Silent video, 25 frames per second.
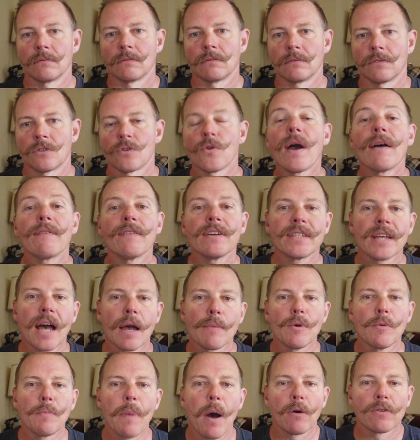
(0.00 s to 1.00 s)
So every
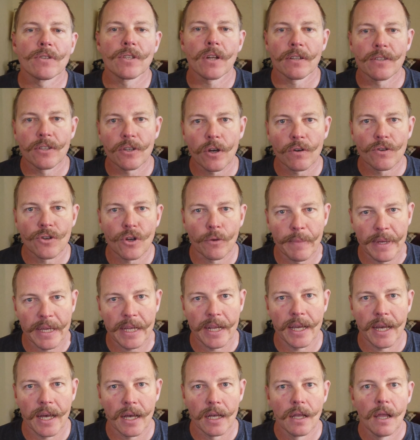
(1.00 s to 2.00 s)
time you post on social
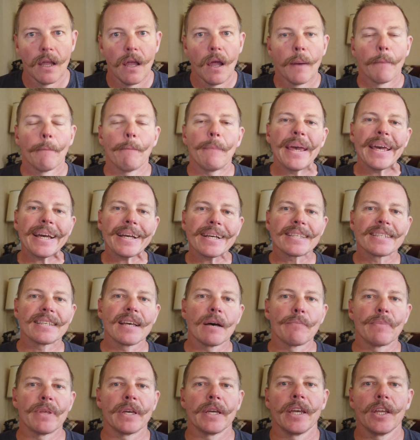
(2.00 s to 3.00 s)
media, pick
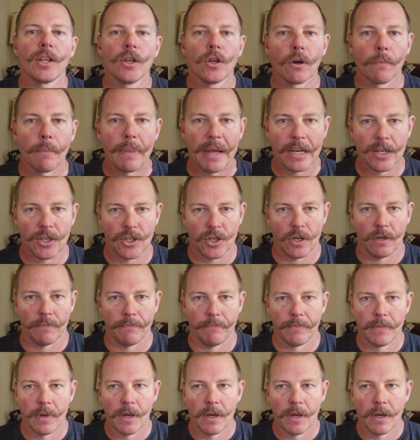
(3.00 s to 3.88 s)
something in your picture.